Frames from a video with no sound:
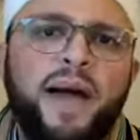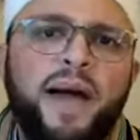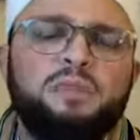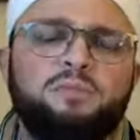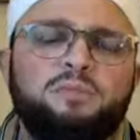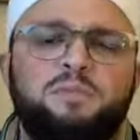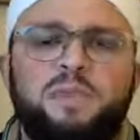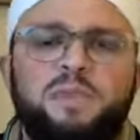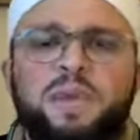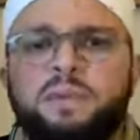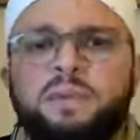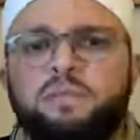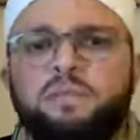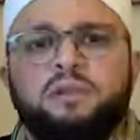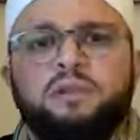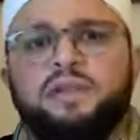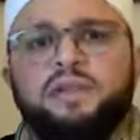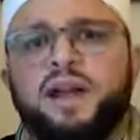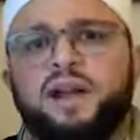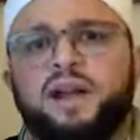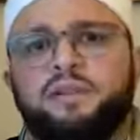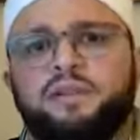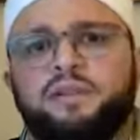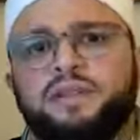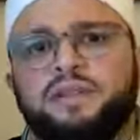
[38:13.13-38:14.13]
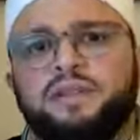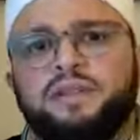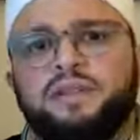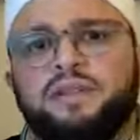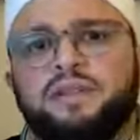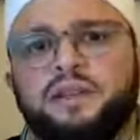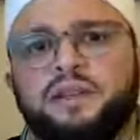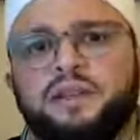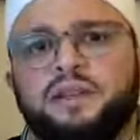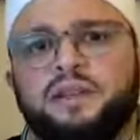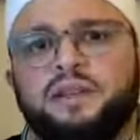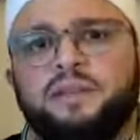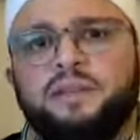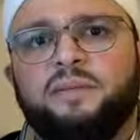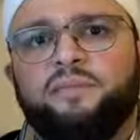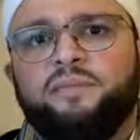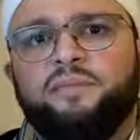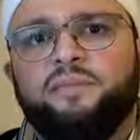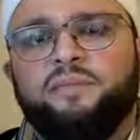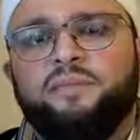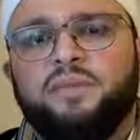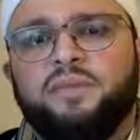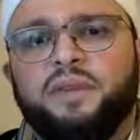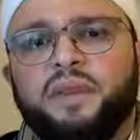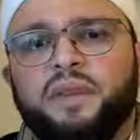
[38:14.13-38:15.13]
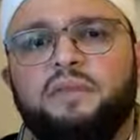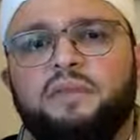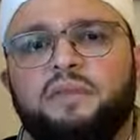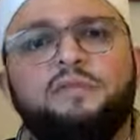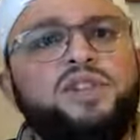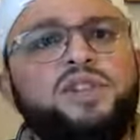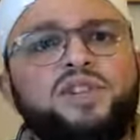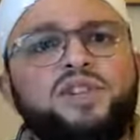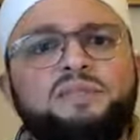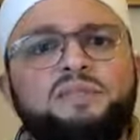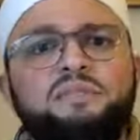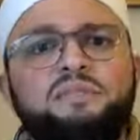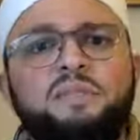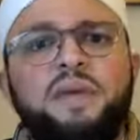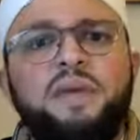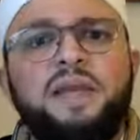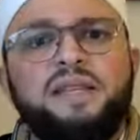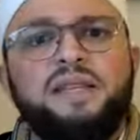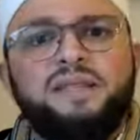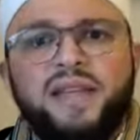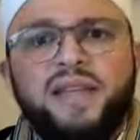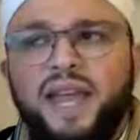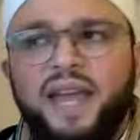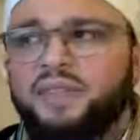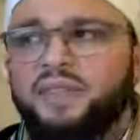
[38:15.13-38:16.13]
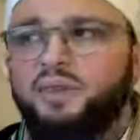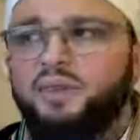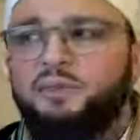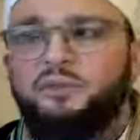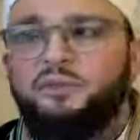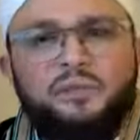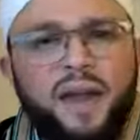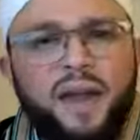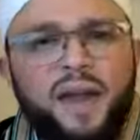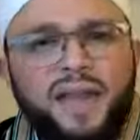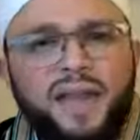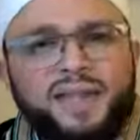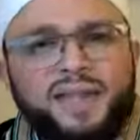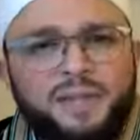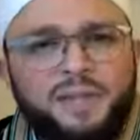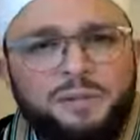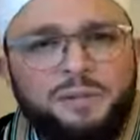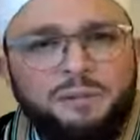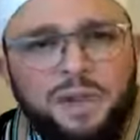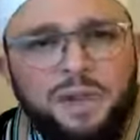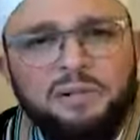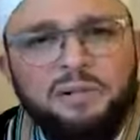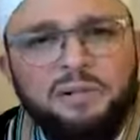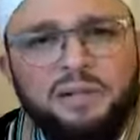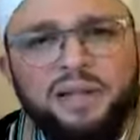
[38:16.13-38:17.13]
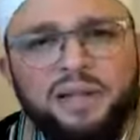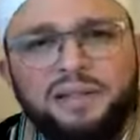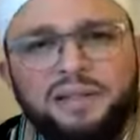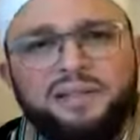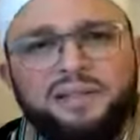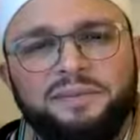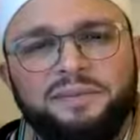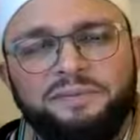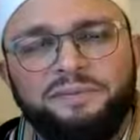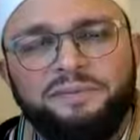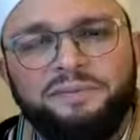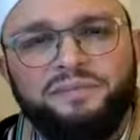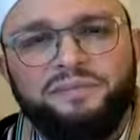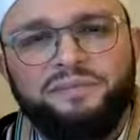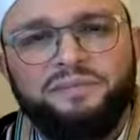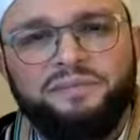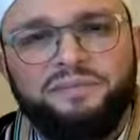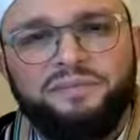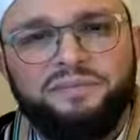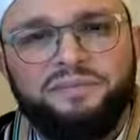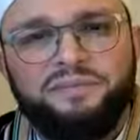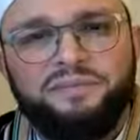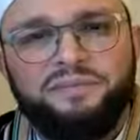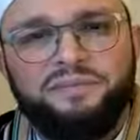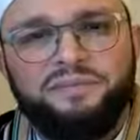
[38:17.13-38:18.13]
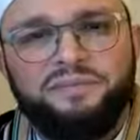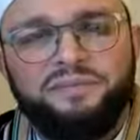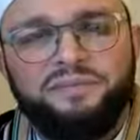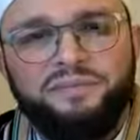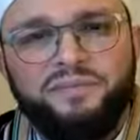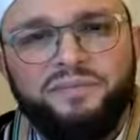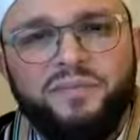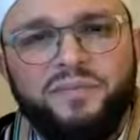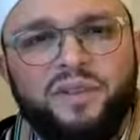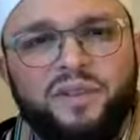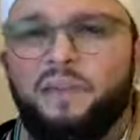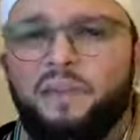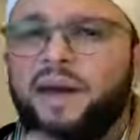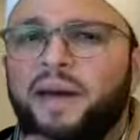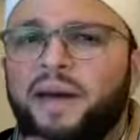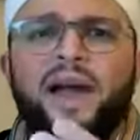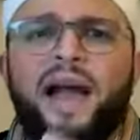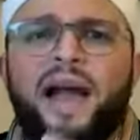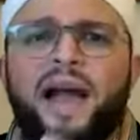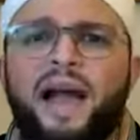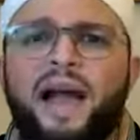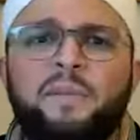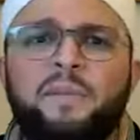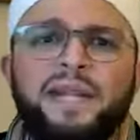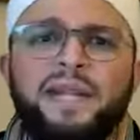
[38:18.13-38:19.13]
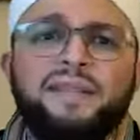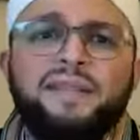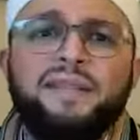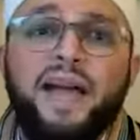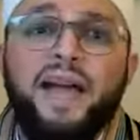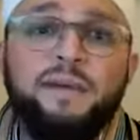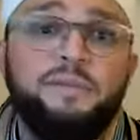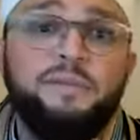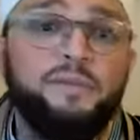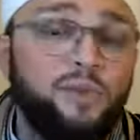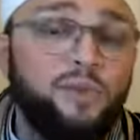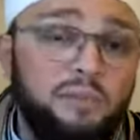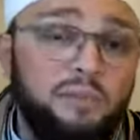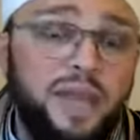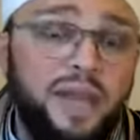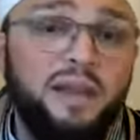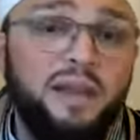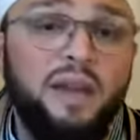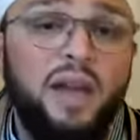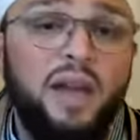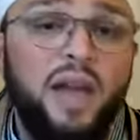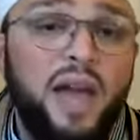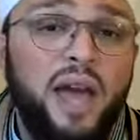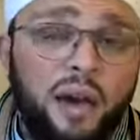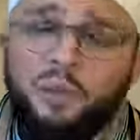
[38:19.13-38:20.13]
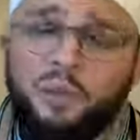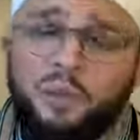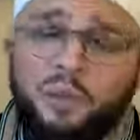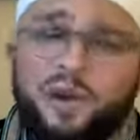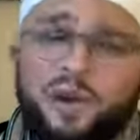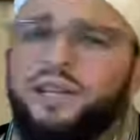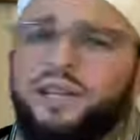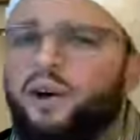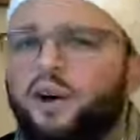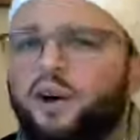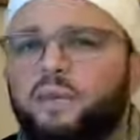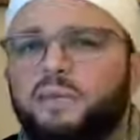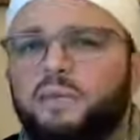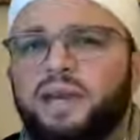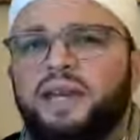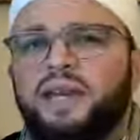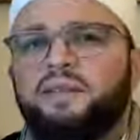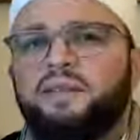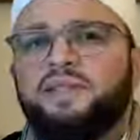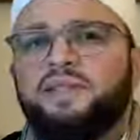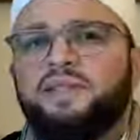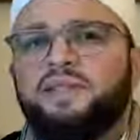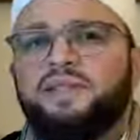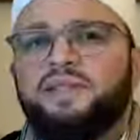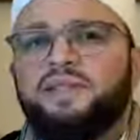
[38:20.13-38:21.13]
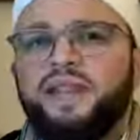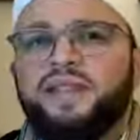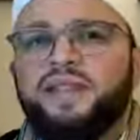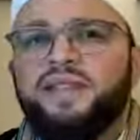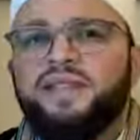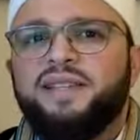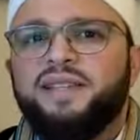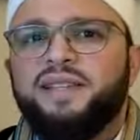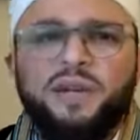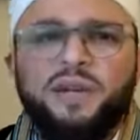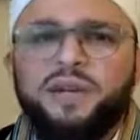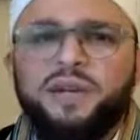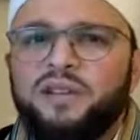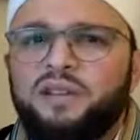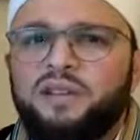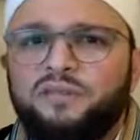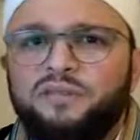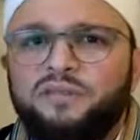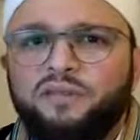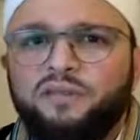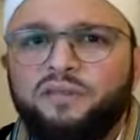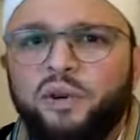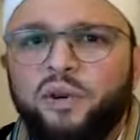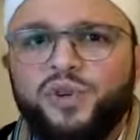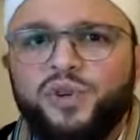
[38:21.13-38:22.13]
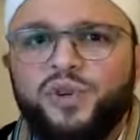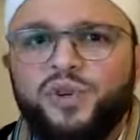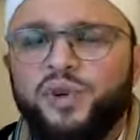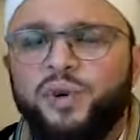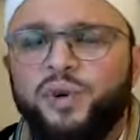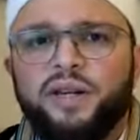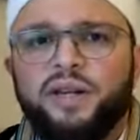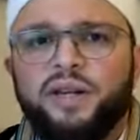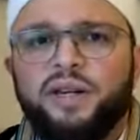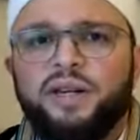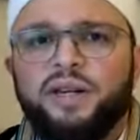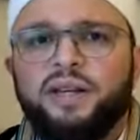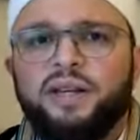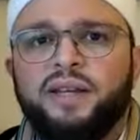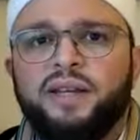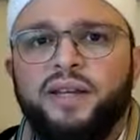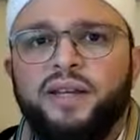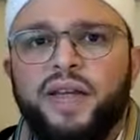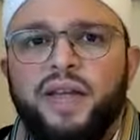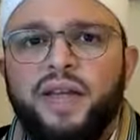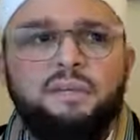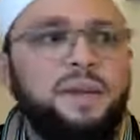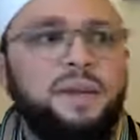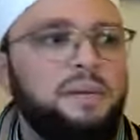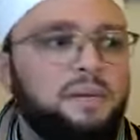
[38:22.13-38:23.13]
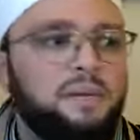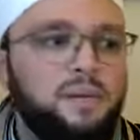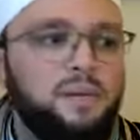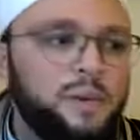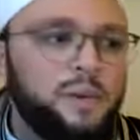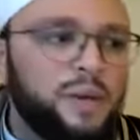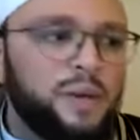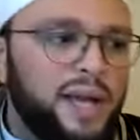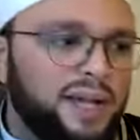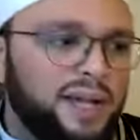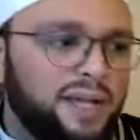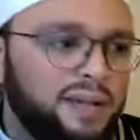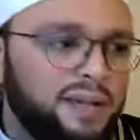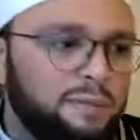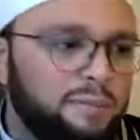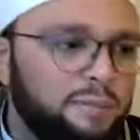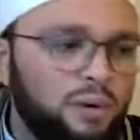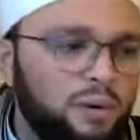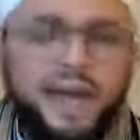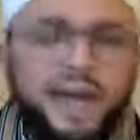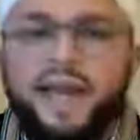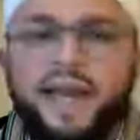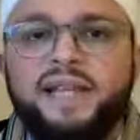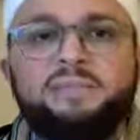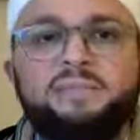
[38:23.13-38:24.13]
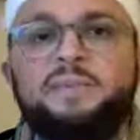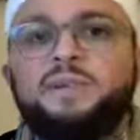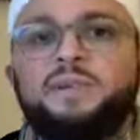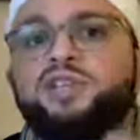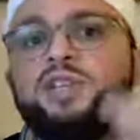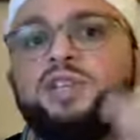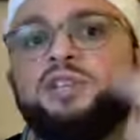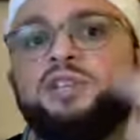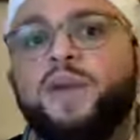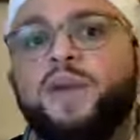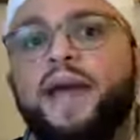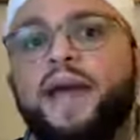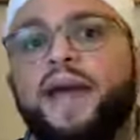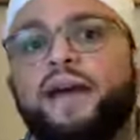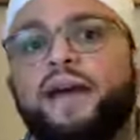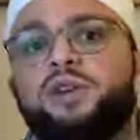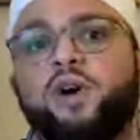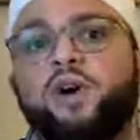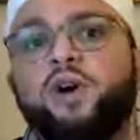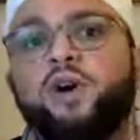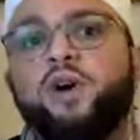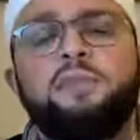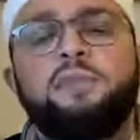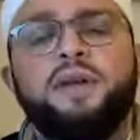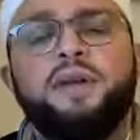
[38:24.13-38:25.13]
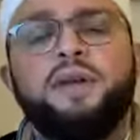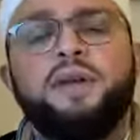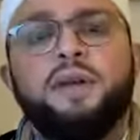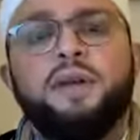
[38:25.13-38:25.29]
people around us. If we just maintain the right spirit, no matter how many times we make, and we're going to all make mistakes and we're going to fall short, and maybe we're not going to pray as much as we had hoped,